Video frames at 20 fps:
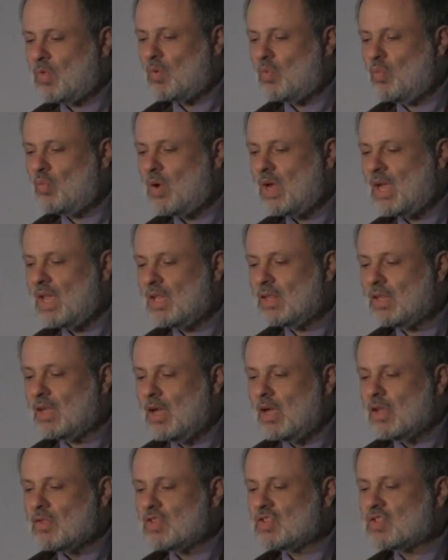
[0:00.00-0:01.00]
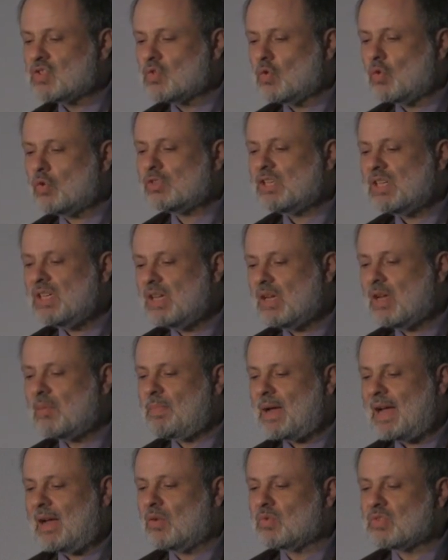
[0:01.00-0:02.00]
with the story
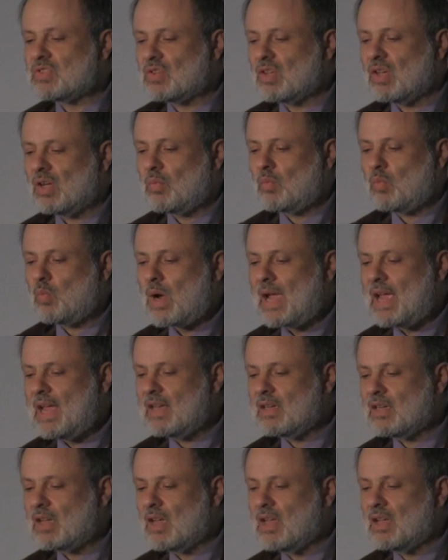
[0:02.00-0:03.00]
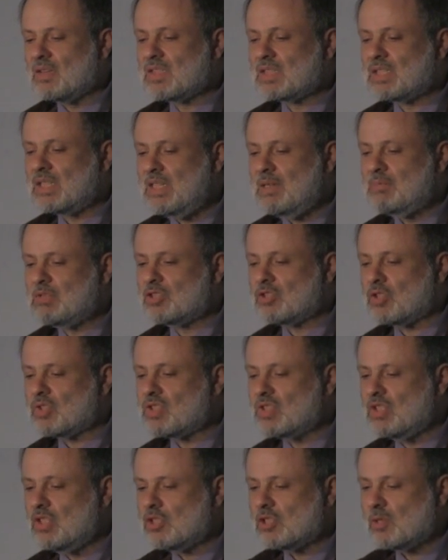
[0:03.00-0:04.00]
about when a team
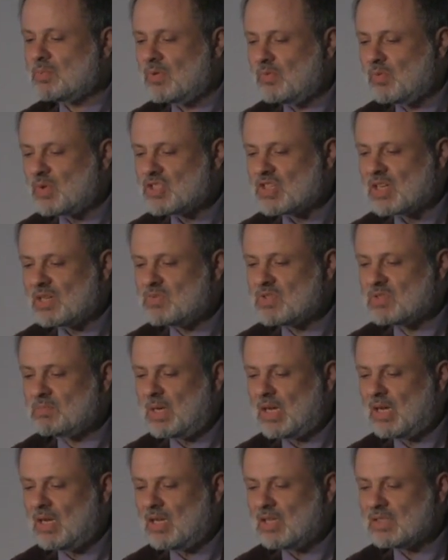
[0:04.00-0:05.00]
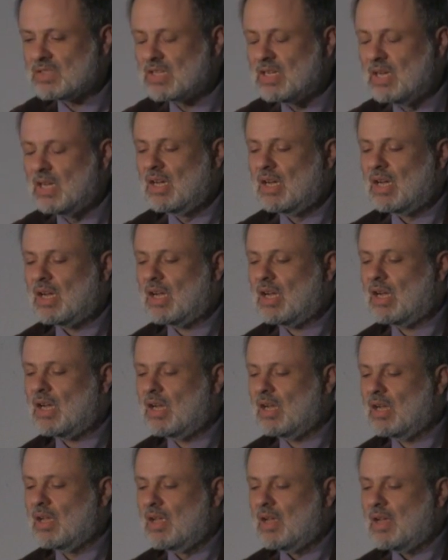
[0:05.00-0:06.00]
across Europe, of which I was part,
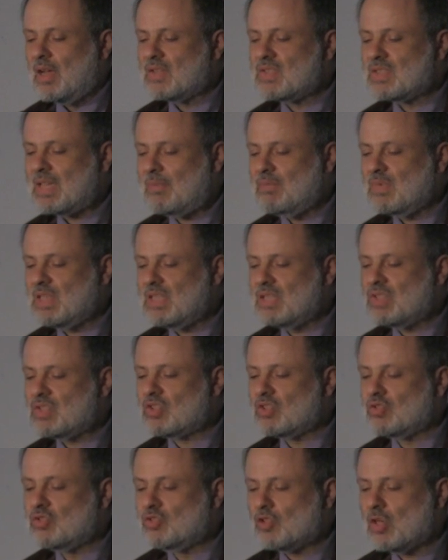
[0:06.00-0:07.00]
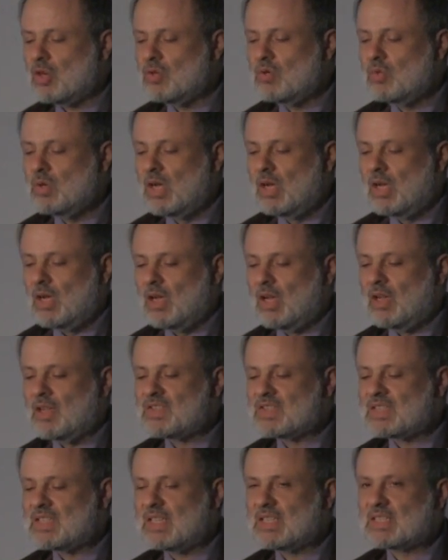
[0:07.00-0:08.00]
attempted to grow
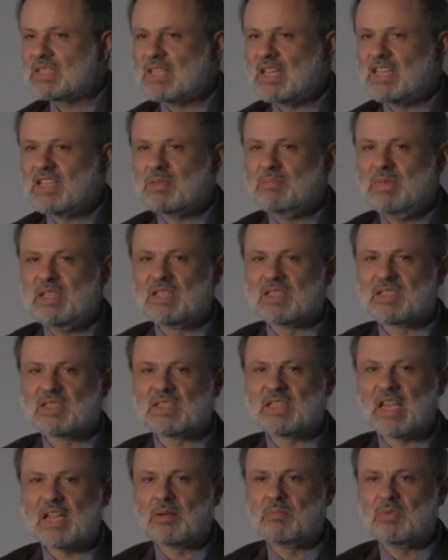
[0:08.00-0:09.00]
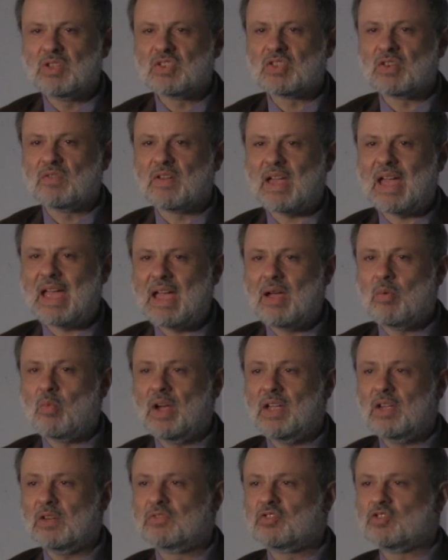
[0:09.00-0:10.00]
a 6 centimeter segment of
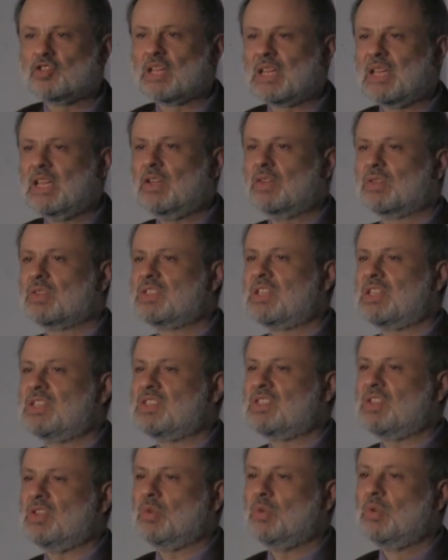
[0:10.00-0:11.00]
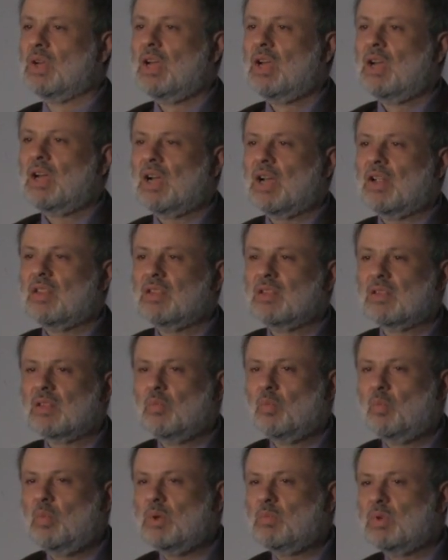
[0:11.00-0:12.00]
airway, of tracheal tissue. And
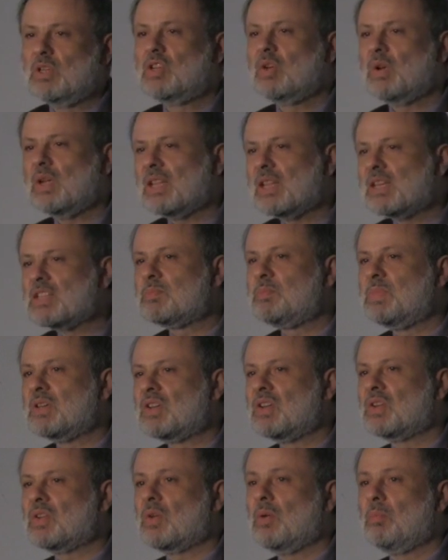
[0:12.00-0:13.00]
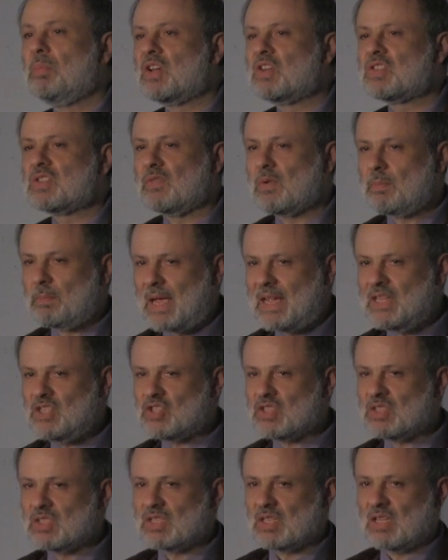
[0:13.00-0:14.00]
we were doing this because of a
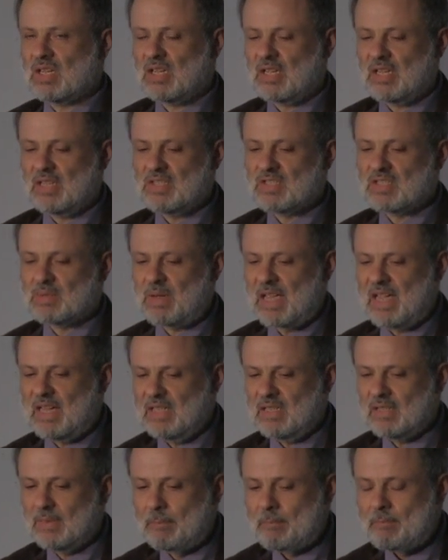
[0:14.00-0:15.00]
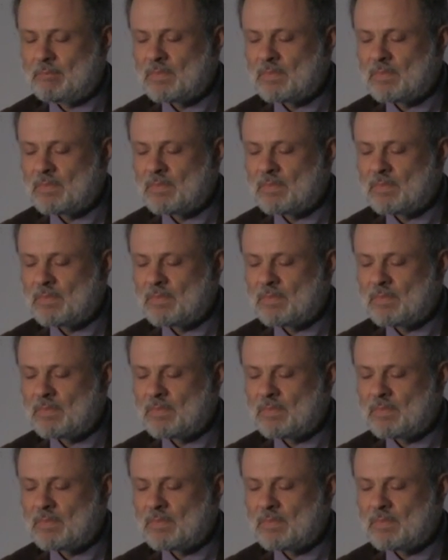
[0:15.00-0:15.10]
patient in Spain